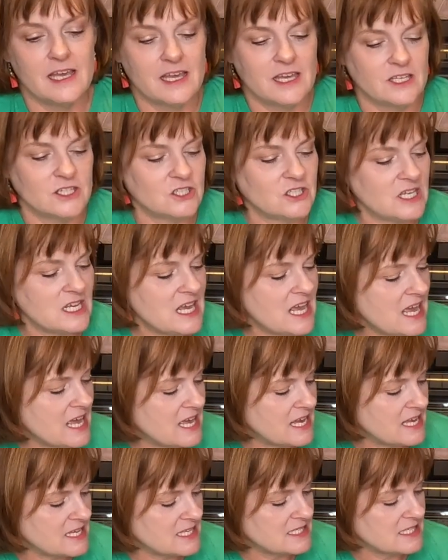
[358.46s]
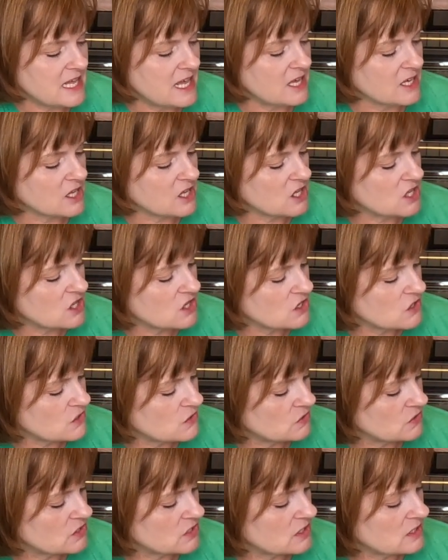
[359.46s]
She has a
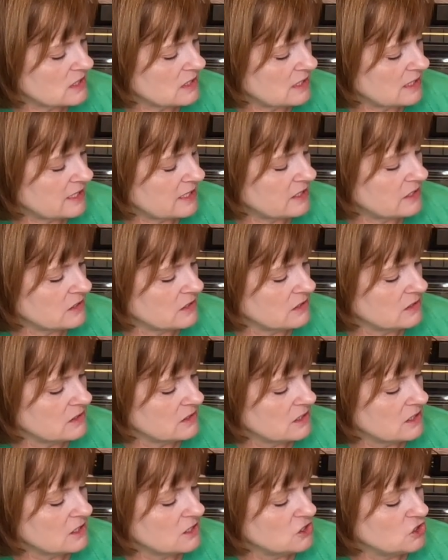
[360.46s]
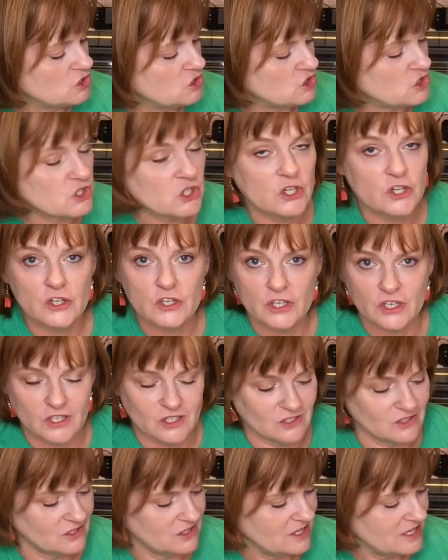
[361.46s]
cute little journal.